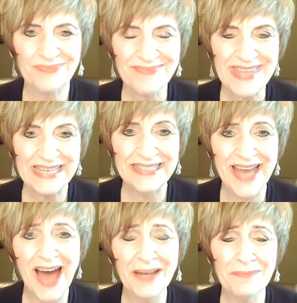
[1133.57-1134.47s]

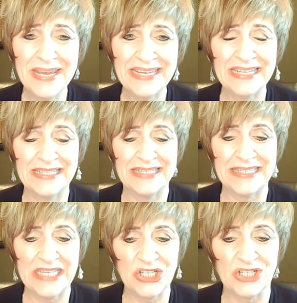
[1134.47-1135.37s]
Not making
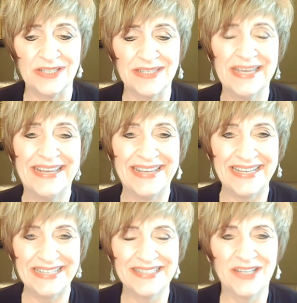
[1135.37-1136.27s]
decisions
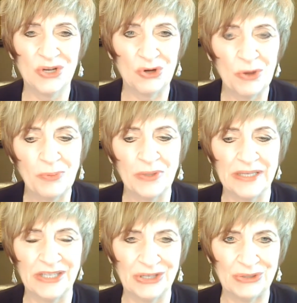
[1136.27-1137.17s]
is crippling
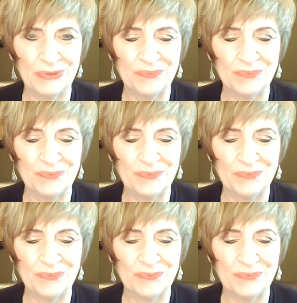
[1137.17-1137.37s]
you.